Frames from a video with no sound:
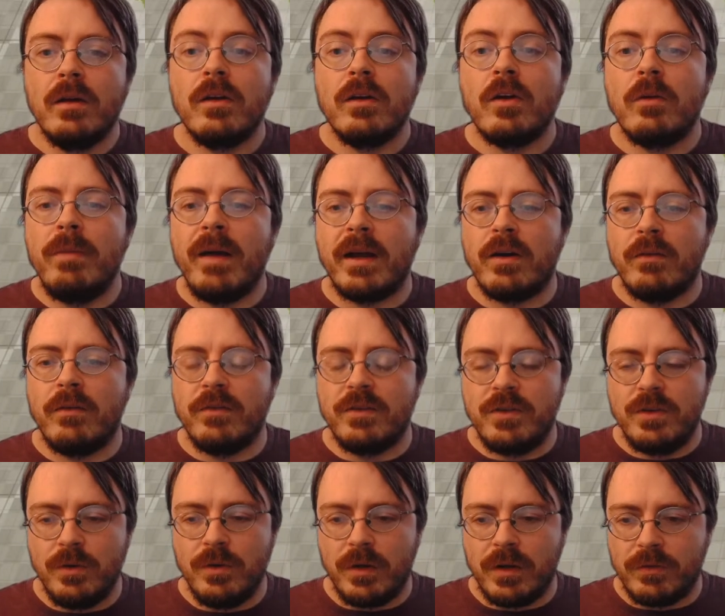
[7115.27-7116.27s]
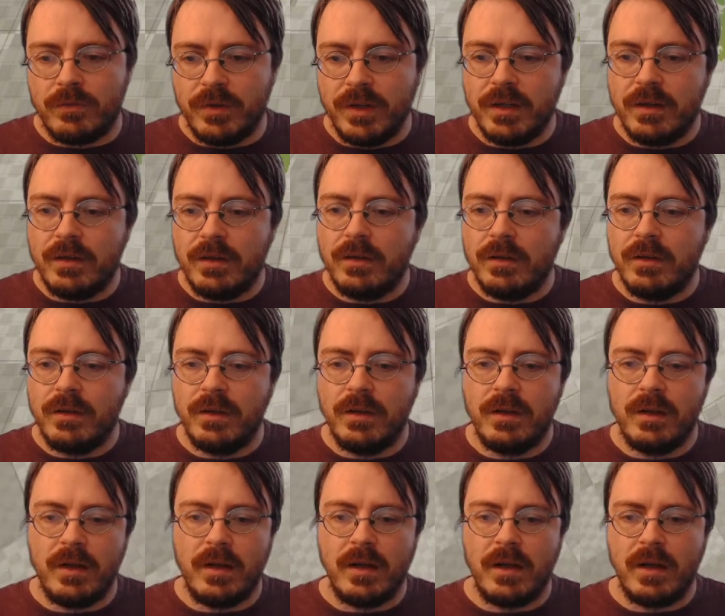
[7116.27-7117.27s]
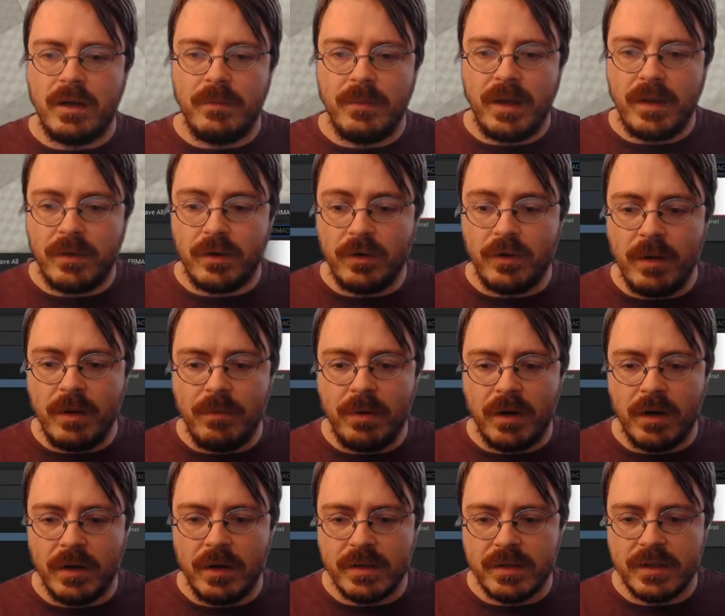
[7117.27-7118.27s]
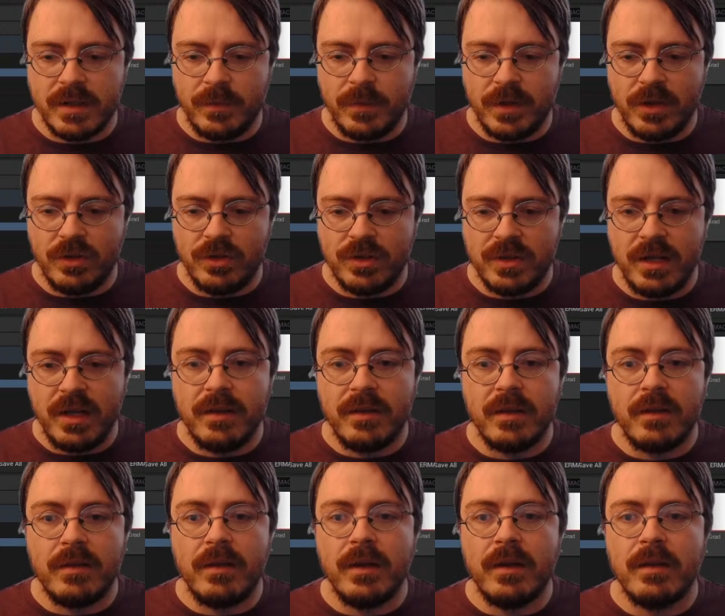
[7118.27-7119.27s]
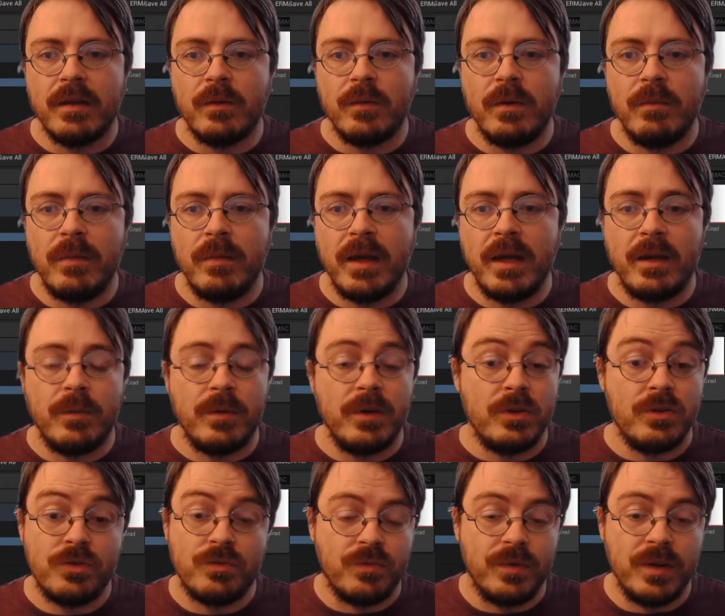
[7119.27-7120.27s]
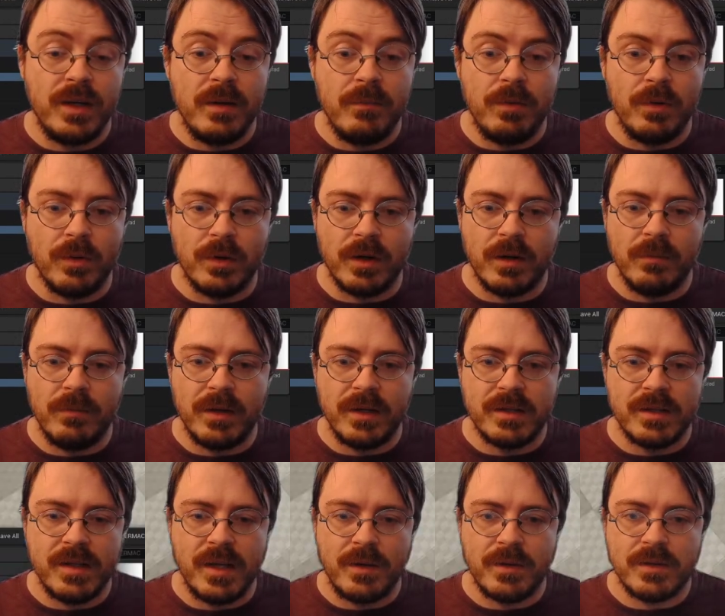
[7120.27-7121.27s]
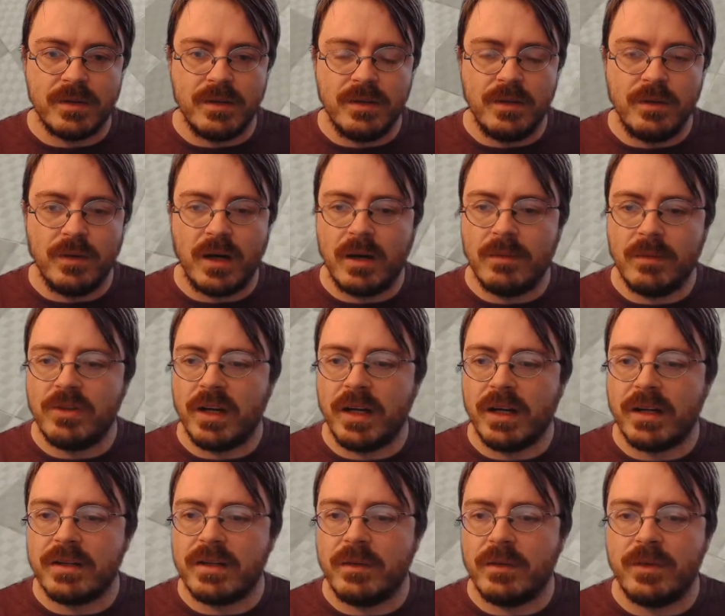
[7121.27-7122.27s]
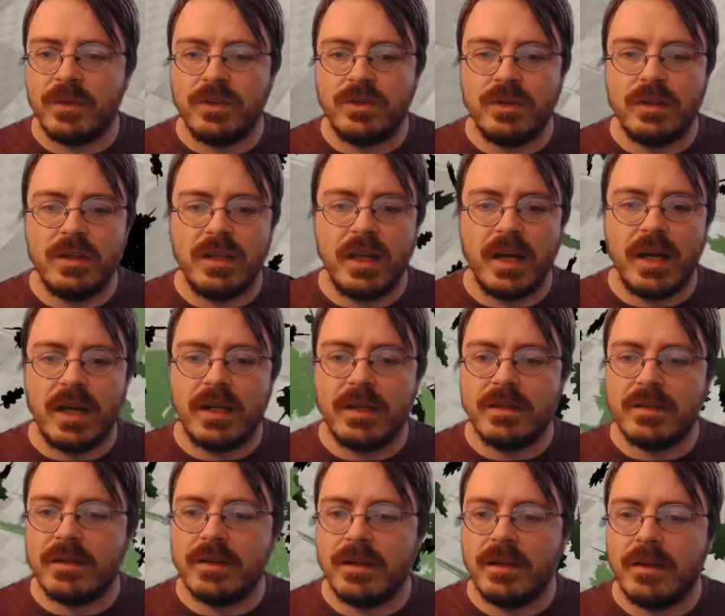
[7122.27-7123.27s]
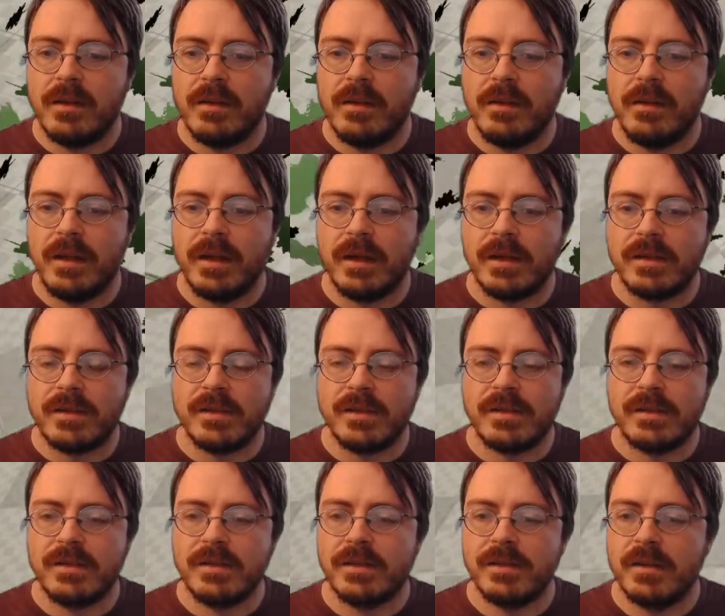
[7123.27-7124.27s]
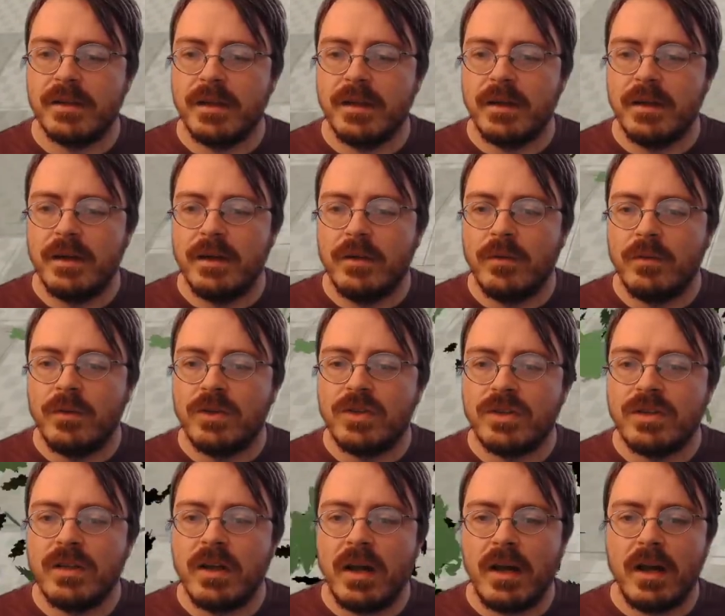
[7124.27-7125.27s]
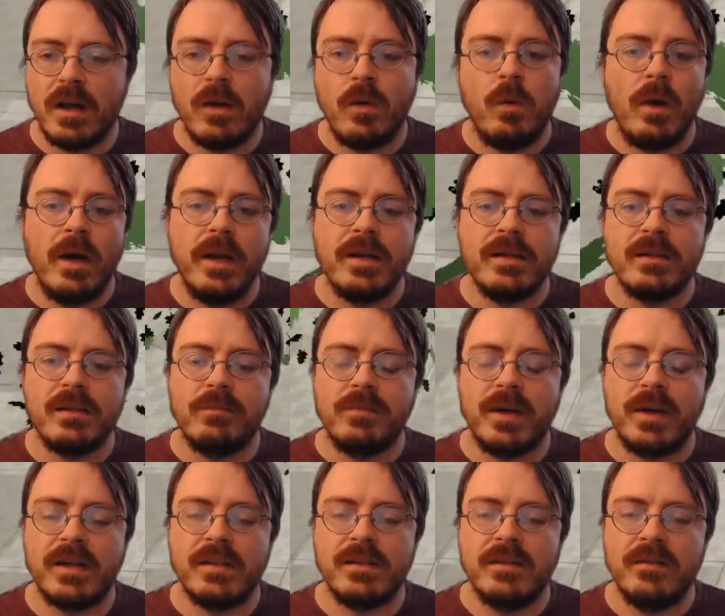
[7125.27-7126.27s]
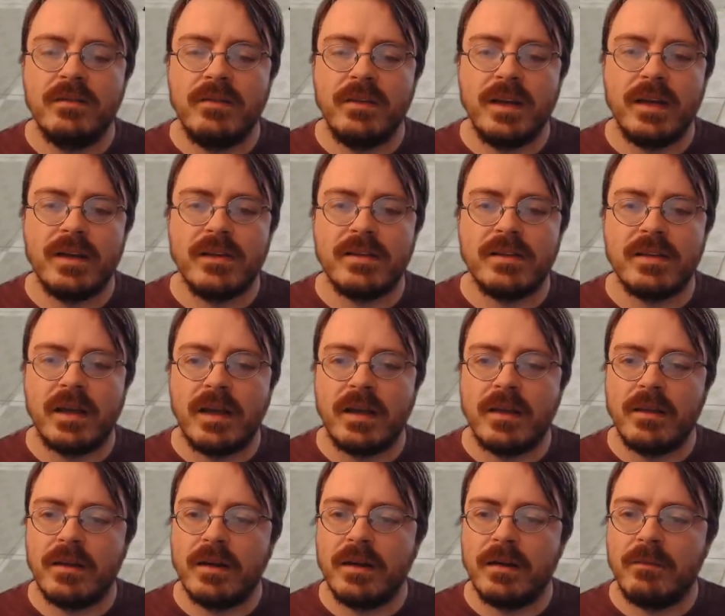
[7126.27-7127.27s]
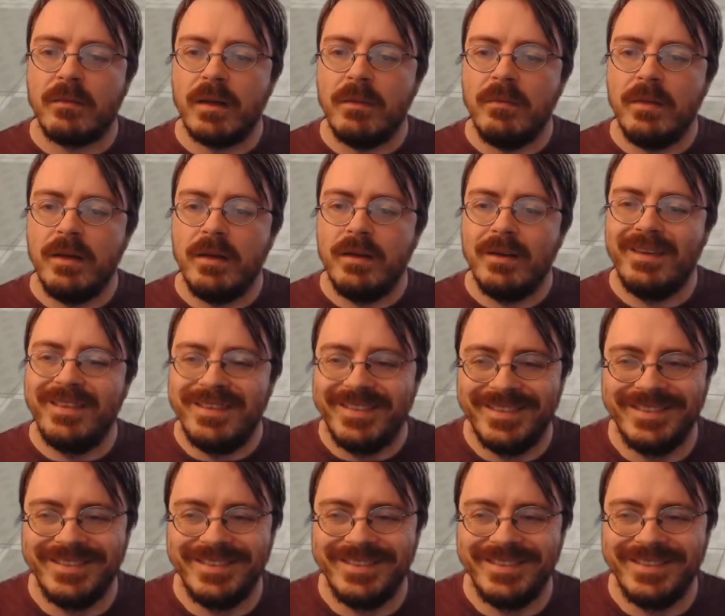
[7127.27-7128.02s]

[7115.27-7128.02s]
You can go back over to Unreal, and the great part is that we can just take the thing that we made and we can just re-import it because now it's a new object, and we should get this, which is not quite as impressive as I thought it might be.